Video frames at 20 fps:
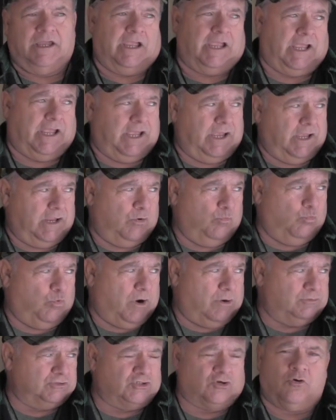And
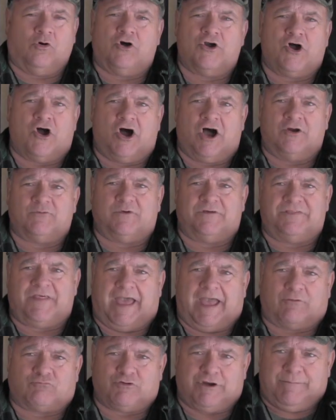what was going on with
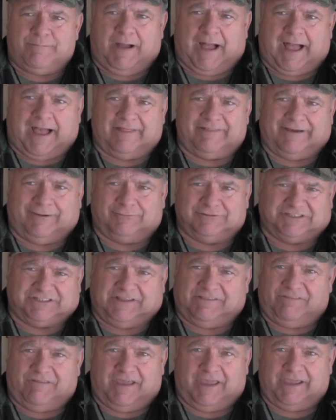that rebar that was
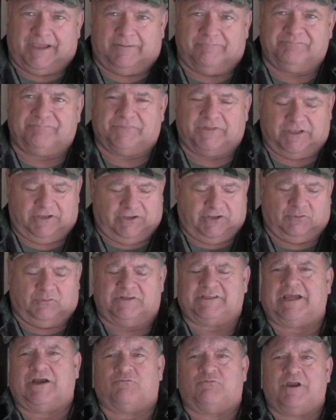in there? You know
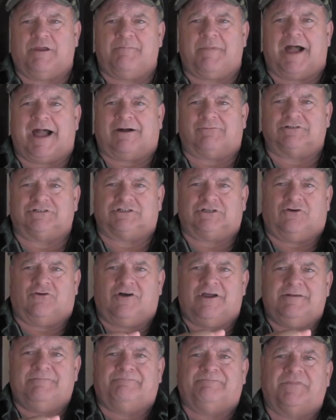what that rebar was
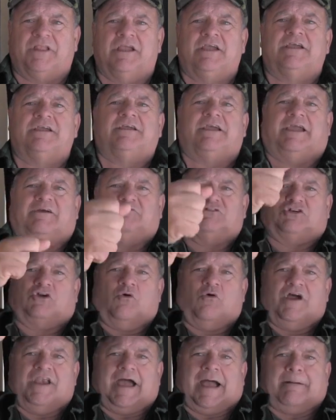doing? It was
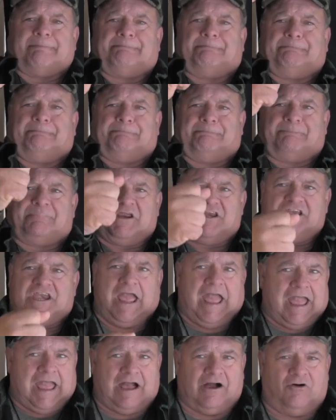going up and
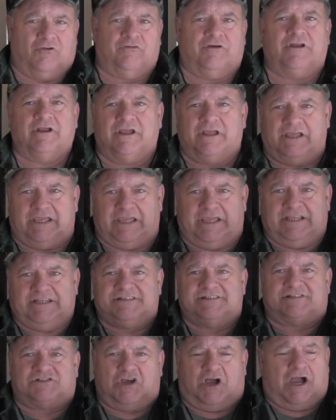down
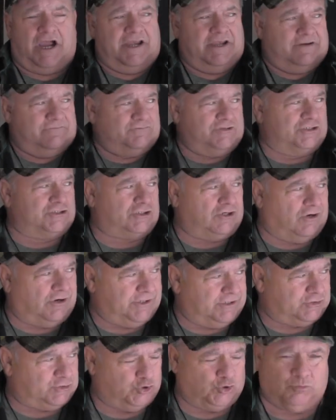inside of the
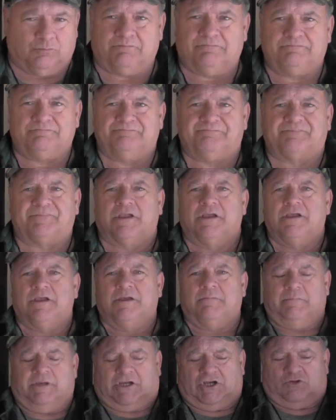sonotube.
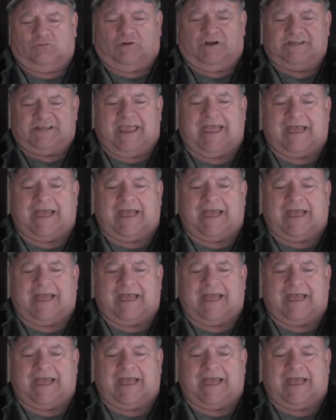Because what's